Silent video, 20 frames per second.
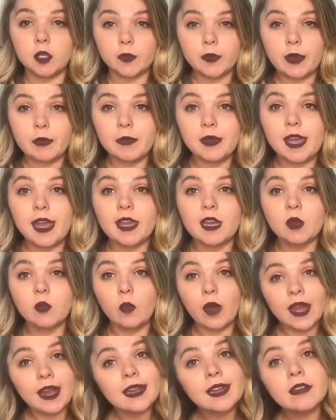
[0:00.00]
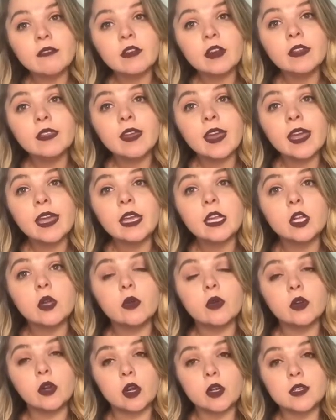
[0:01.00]
your baby gaining weight and everything, and
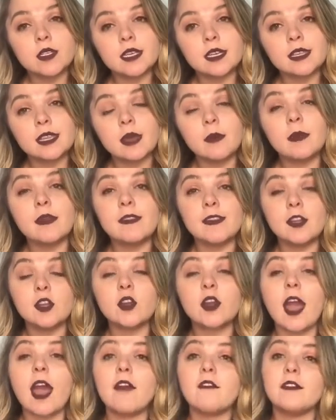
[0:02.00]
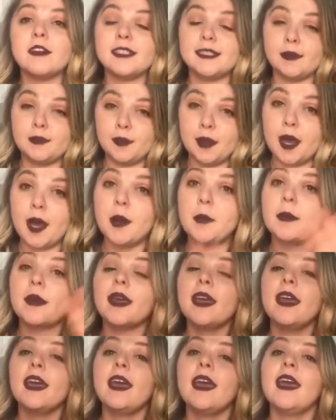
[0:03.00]
you are nursing them, and then you're having to pump
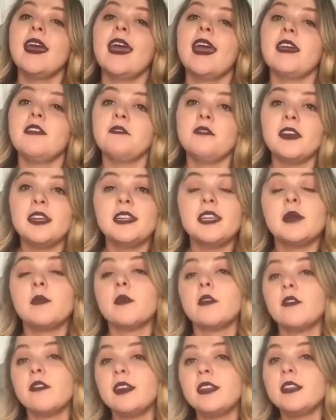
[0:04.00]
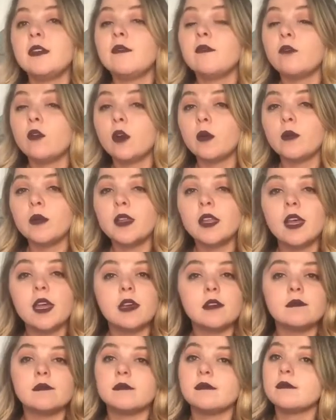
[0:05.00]
and feed them or feed them
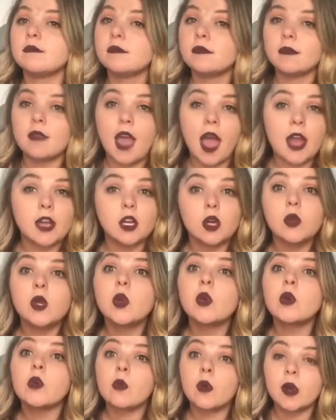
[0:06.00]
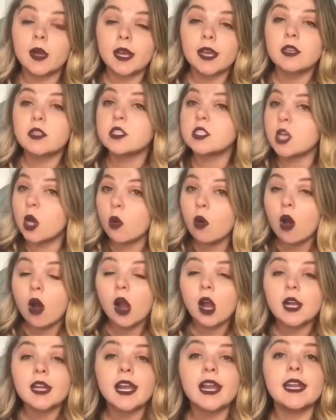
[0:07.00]
formula. I know you are working so
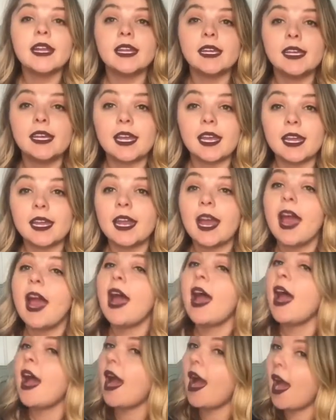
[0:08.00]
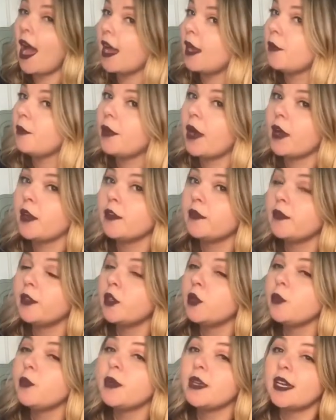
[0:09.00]
hard, and again, I'm proud of
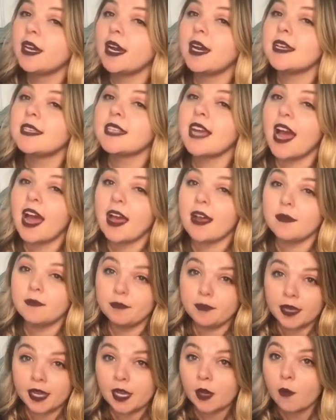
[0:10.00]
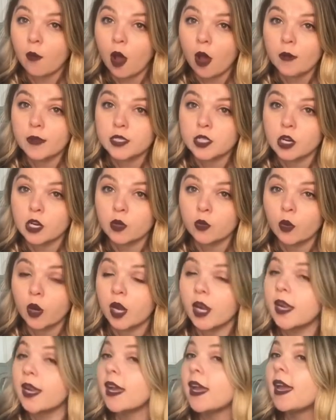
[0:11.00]
you, because being a mom is hard
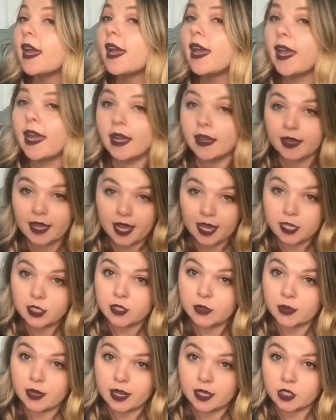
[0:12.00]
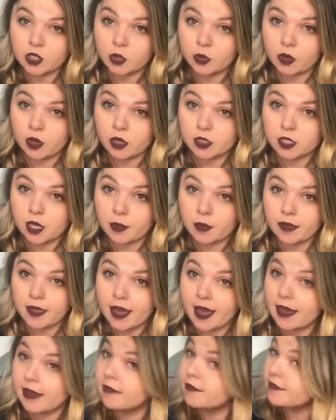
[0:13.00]
work, and doing extra work on top of
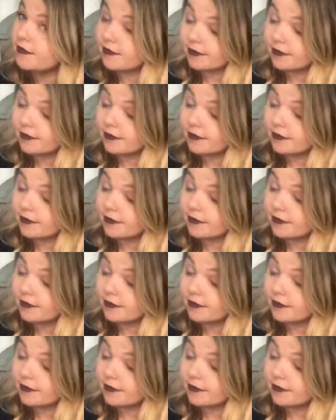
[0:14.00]
that,